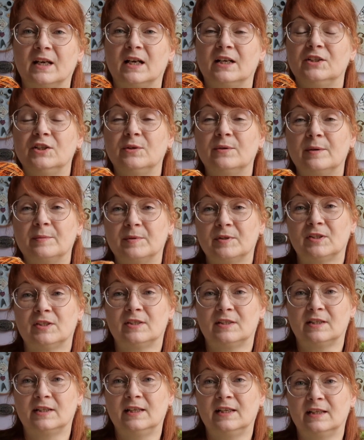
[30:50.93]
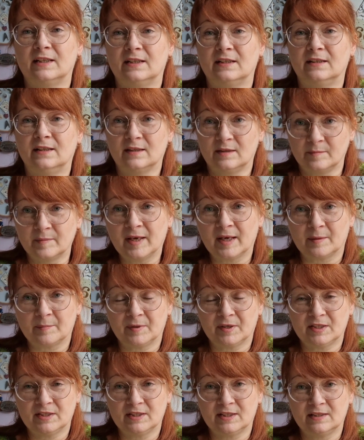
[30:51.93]
I knew I wanted to knit another
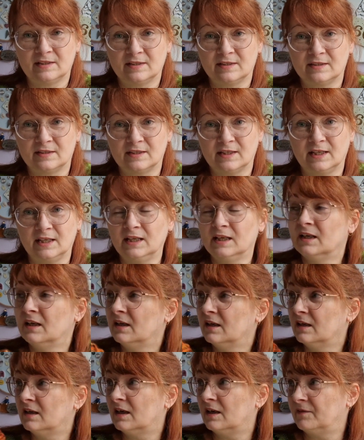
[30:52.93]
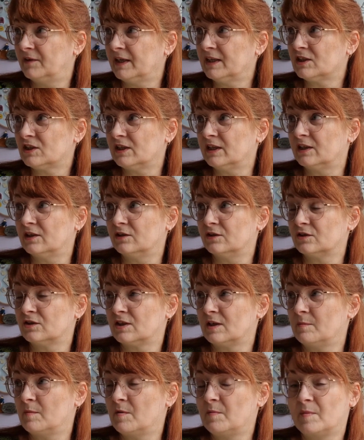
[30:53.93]
magpie tendency. I've actually got
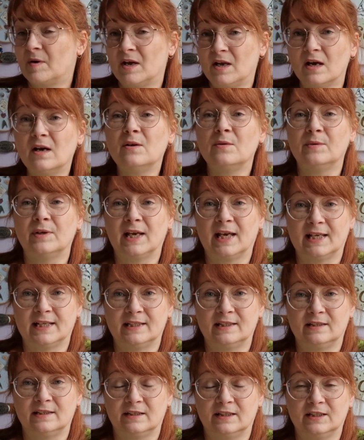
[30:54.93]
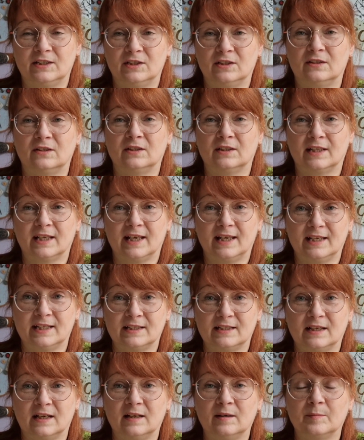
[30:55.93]
some of my own hand-dyed yarn
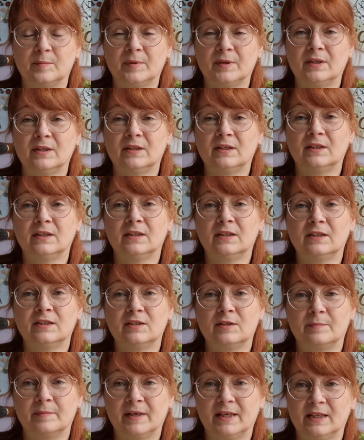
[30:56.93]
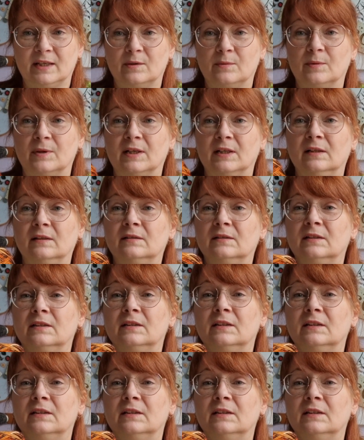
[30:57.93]
caked up to make one